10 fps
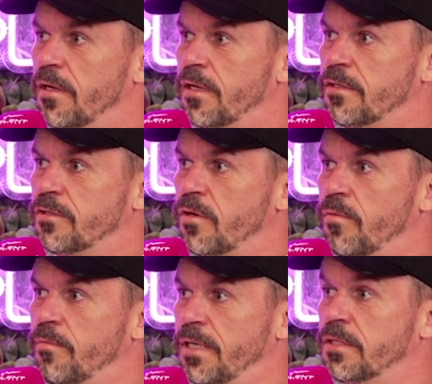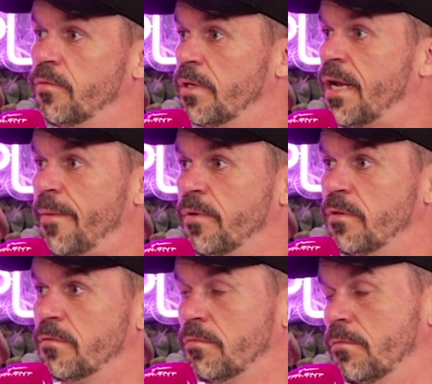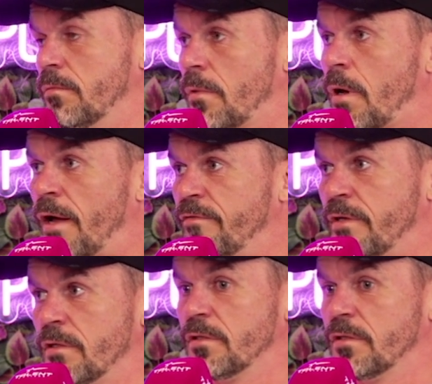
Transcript: And so basically what had happened, I feel,